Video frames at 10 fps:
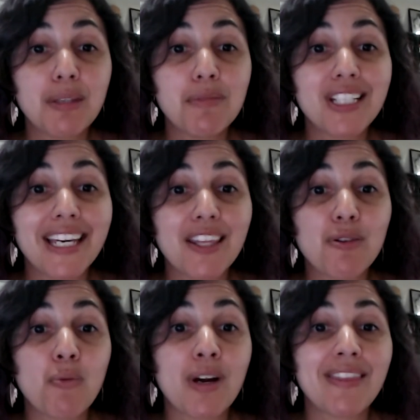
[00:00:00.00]
them
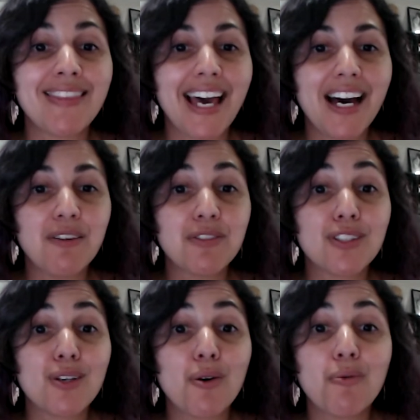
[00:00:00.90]
together with nouns
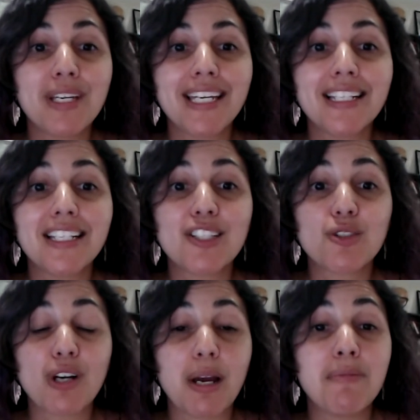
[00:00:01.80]
so we can
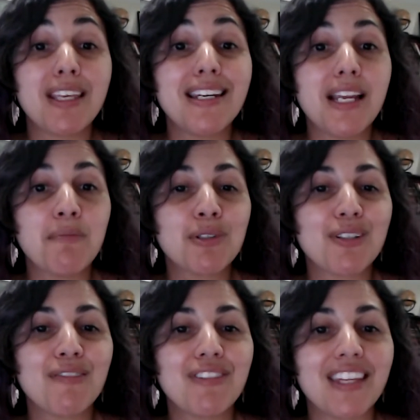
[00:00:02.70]
describe the number
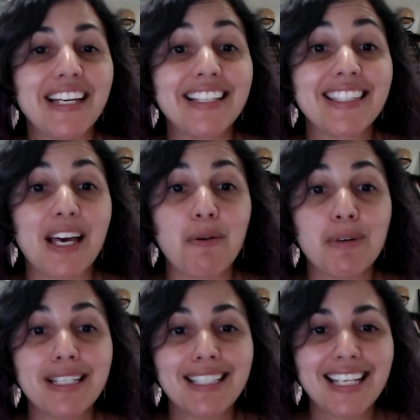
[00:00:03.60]
of things that
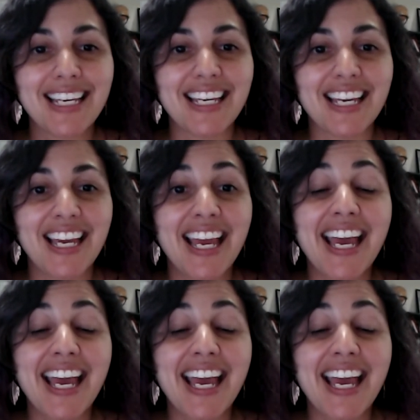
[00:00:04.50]
we see.